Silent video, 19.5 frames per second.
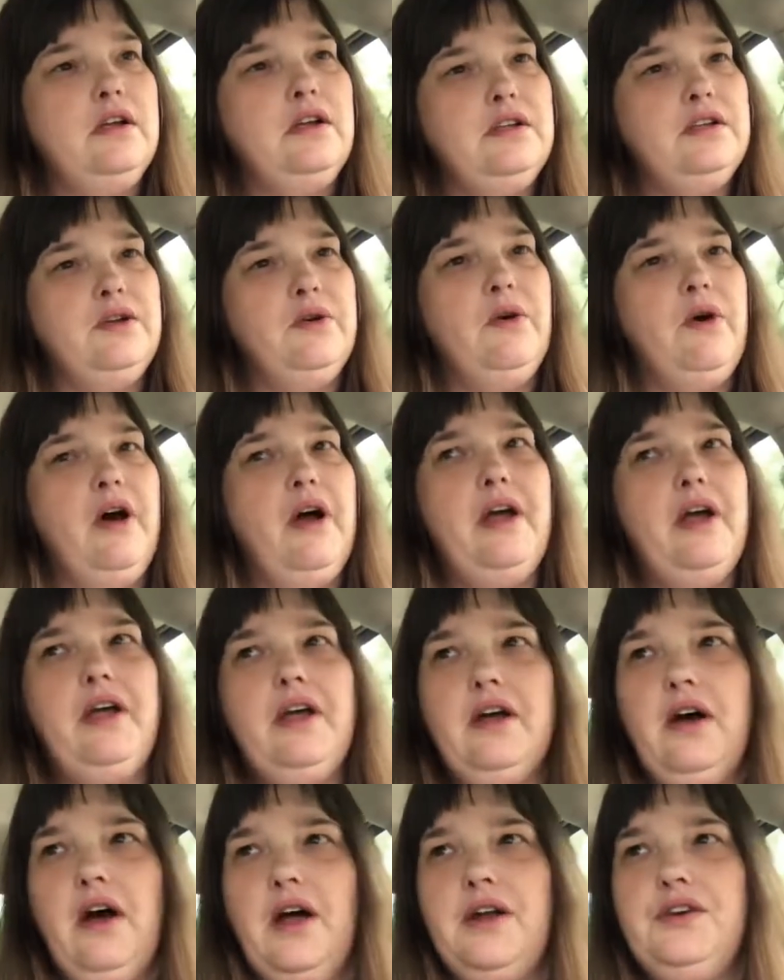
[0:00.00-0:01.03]
So I,
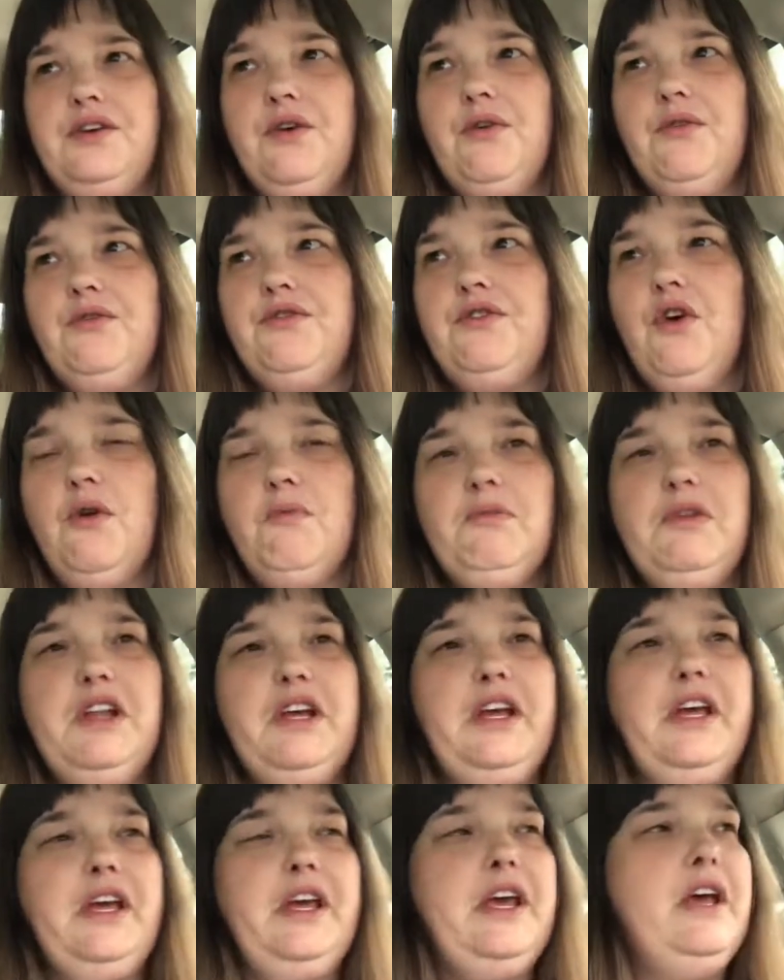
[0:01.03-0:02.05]
I don't
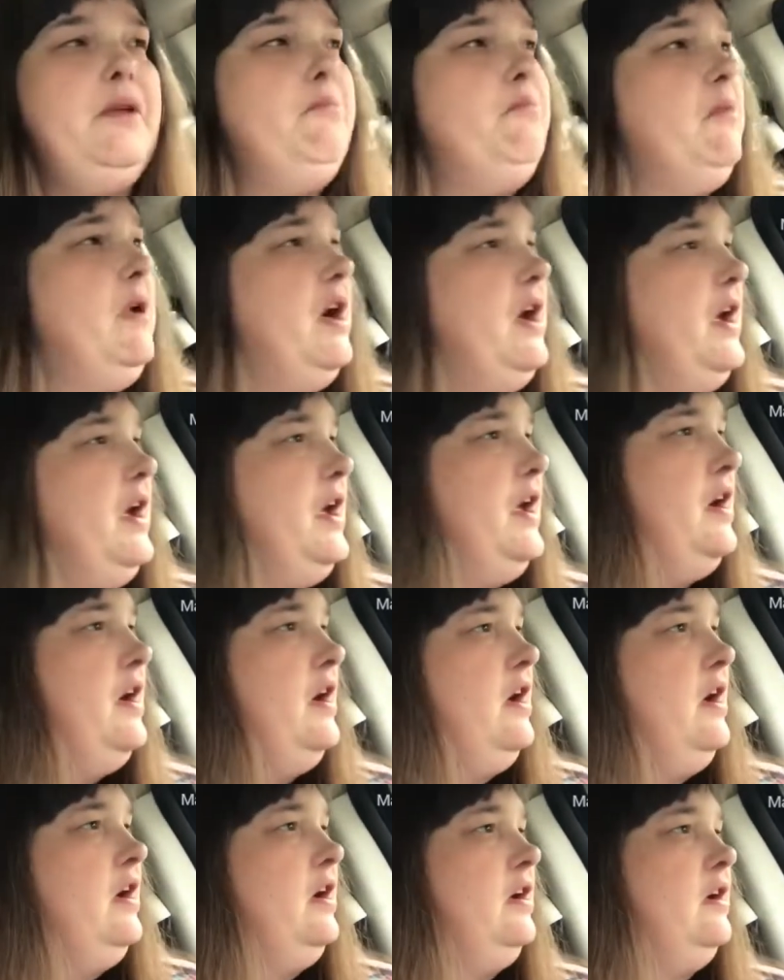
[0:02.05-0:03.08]
normally get my
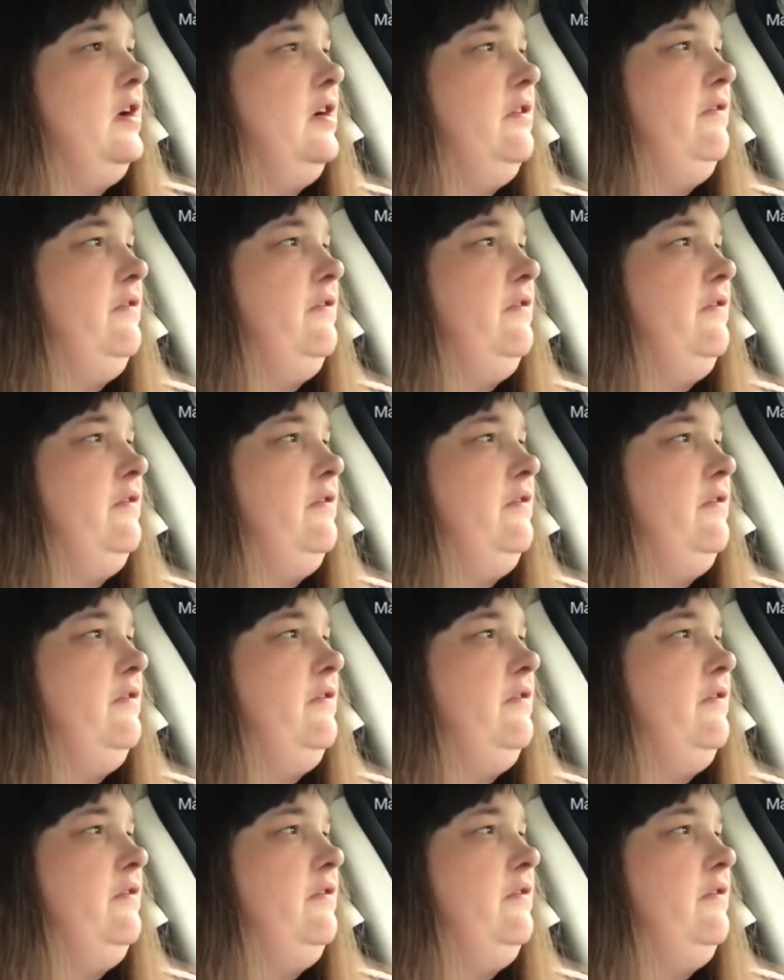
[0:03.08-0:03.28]
uh,